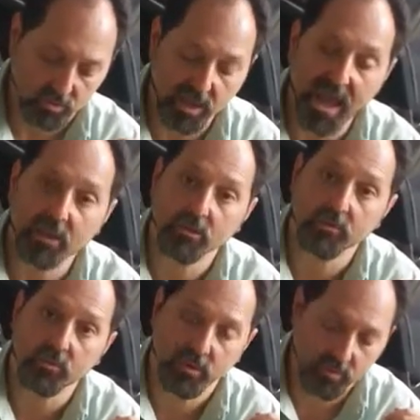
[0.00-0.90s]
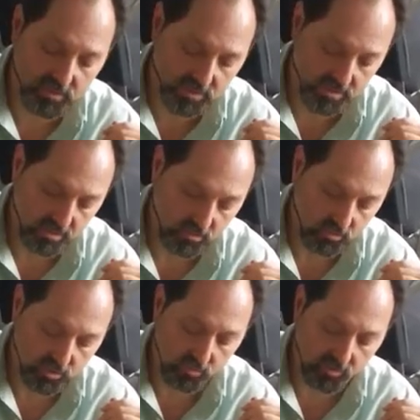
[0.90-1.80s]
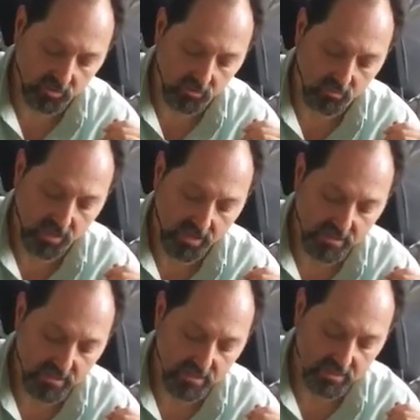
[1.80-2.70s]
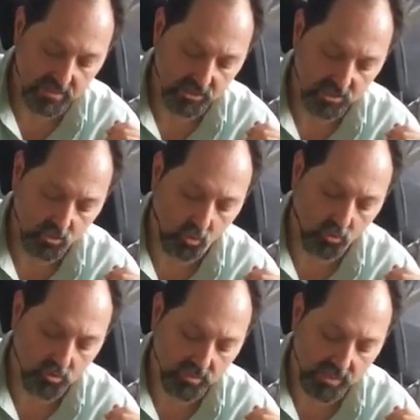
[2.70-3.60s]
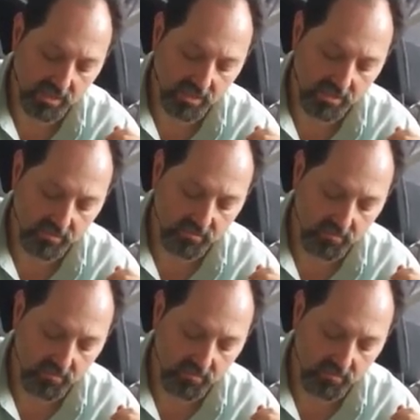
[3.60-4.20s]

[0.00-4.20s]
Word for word: the angle of the ribs, usually a bit on the right. She's almost midline.